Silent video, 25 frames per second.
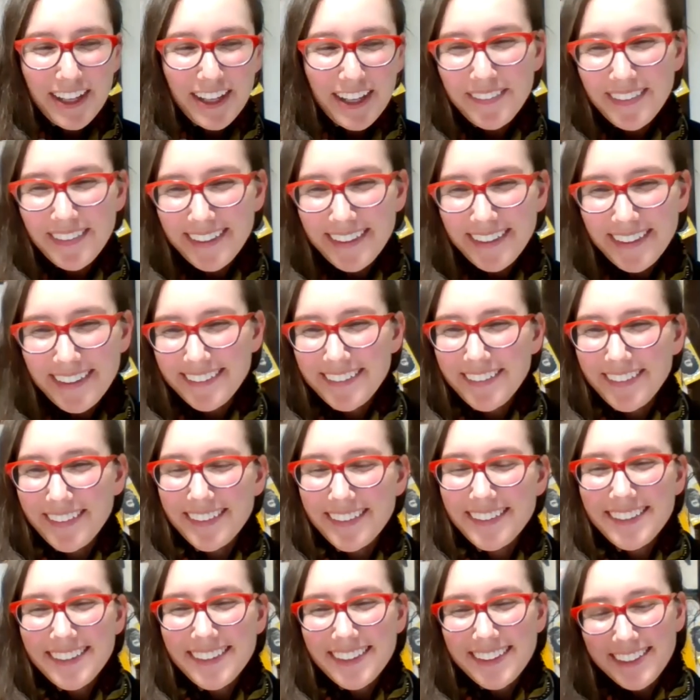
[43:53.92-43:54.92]
Well, no,
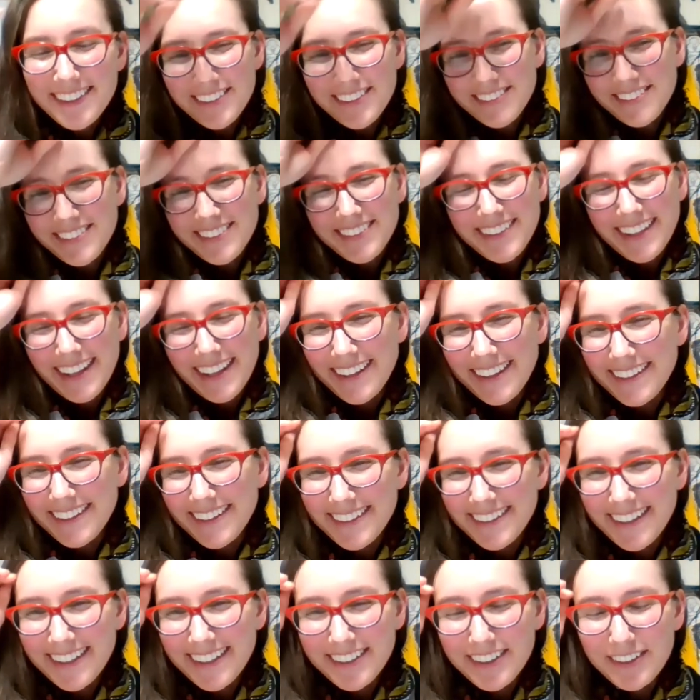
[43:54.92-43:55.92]
and thank you for
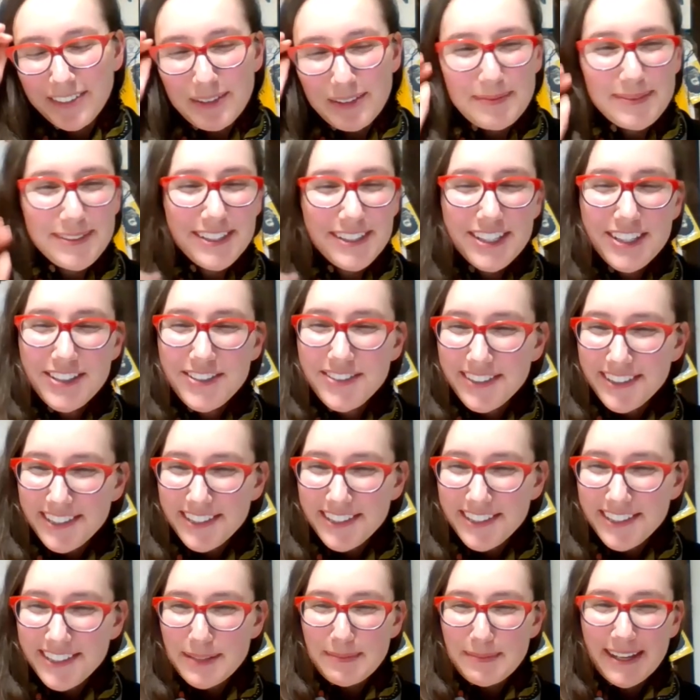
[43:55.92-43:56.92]
that. I know we're putting you on
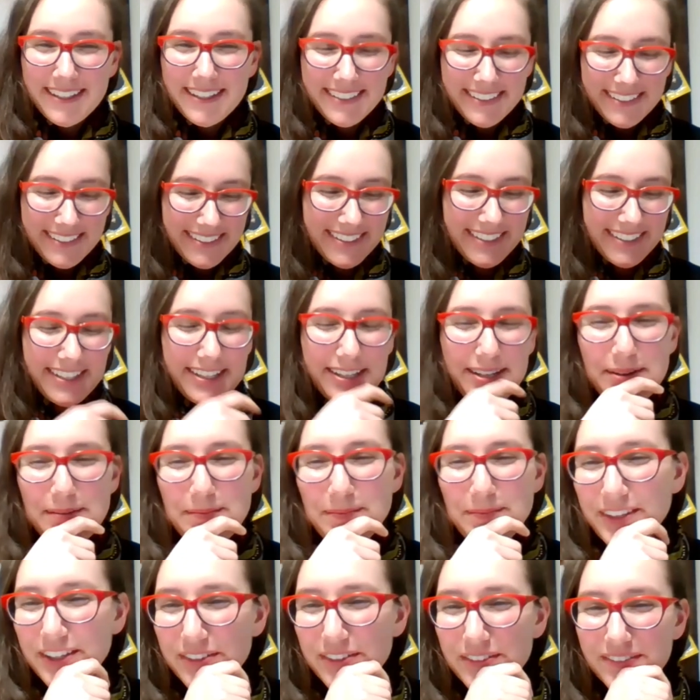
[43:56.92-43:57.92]
the spot here.
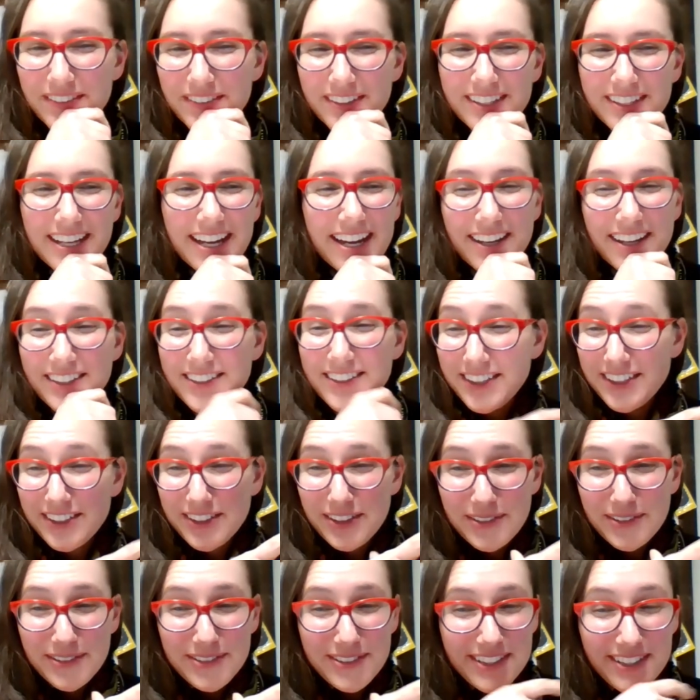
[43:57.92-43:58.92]
Um, if yeah,
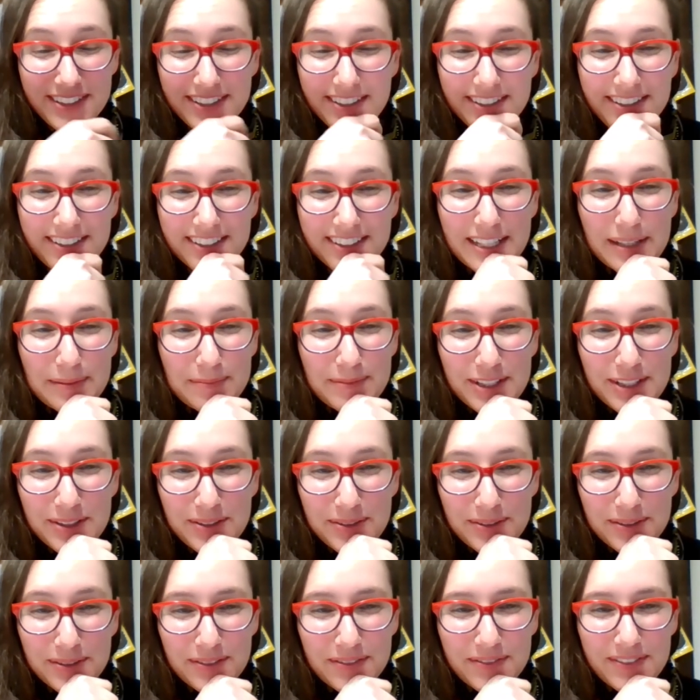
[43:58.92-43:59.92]
it goes same to
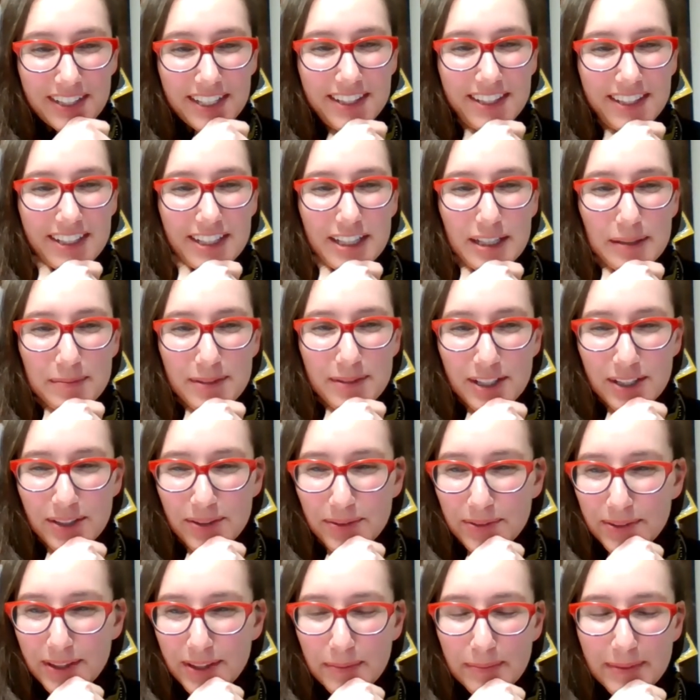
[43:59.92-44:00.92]
you. If anything comes to
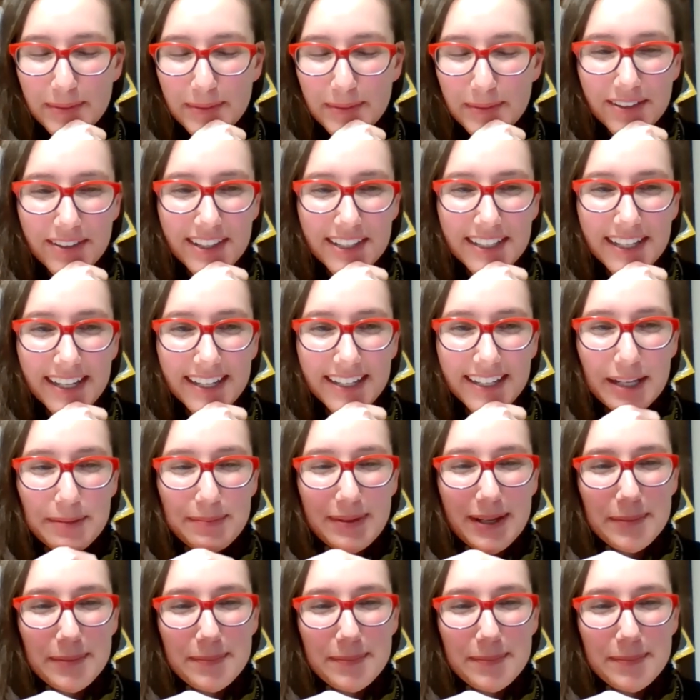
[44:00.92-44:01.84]
you in the middle of the night, I'm